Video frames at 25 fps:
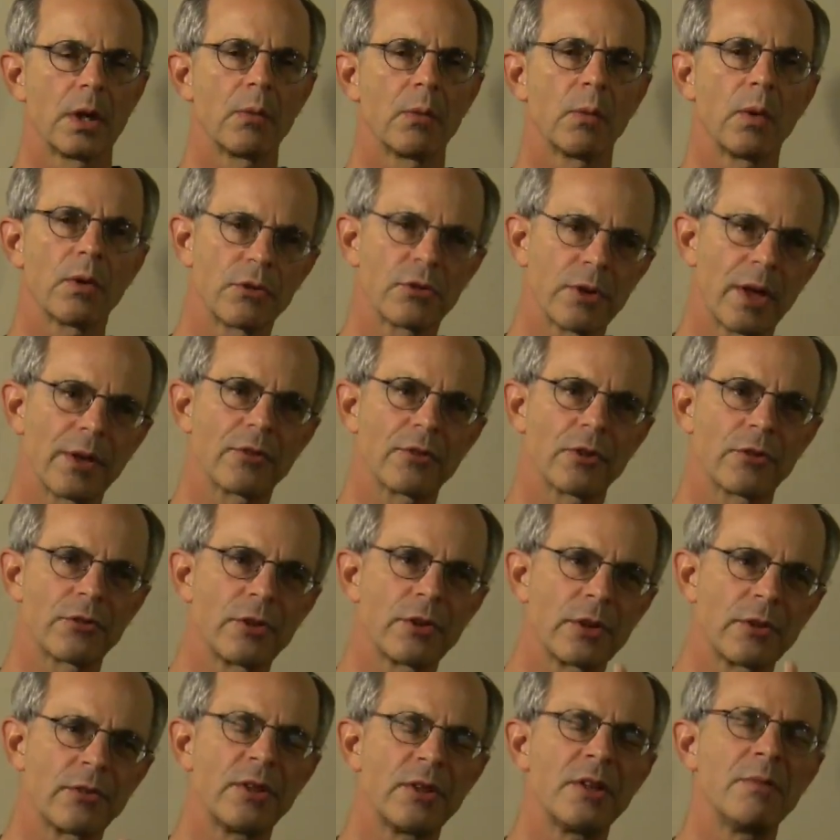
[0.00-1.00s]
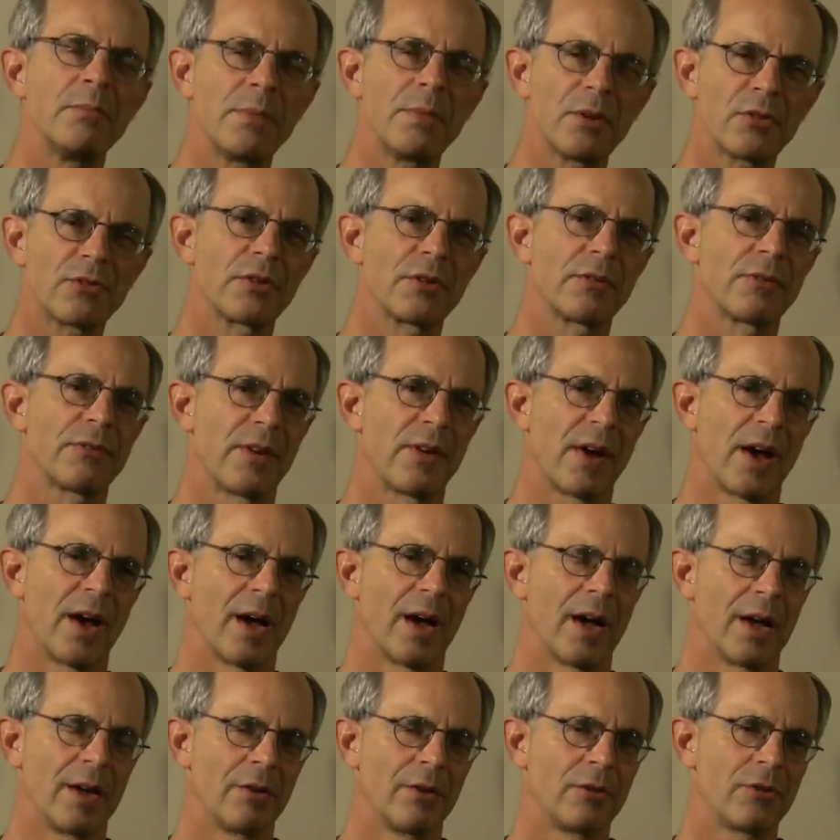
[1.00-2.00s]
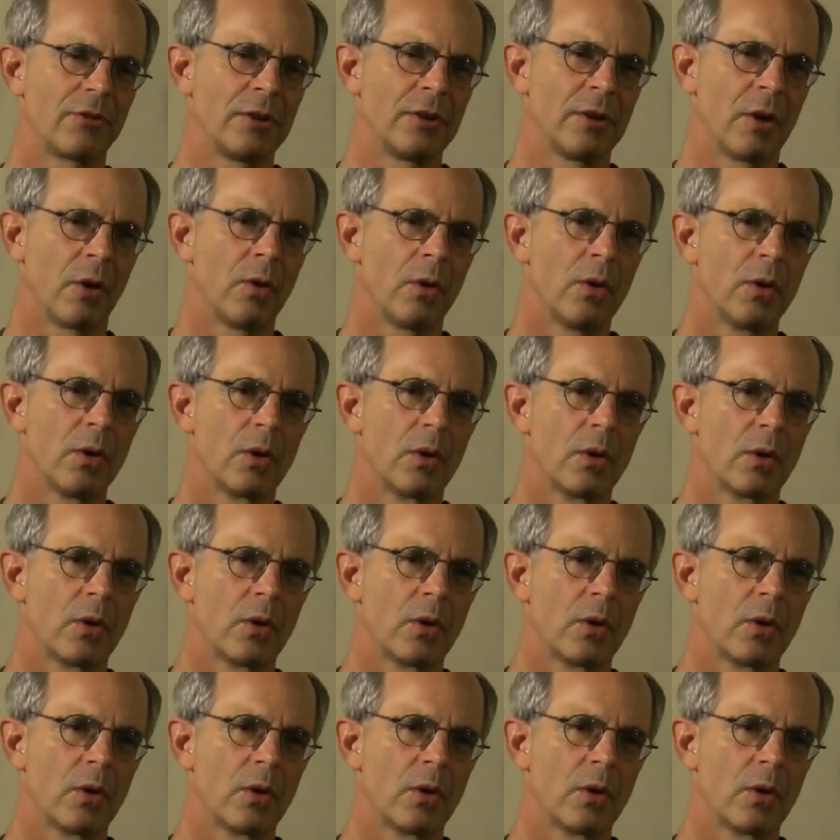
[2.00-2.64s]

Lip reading: Well, it's not just that it demystifies, you know.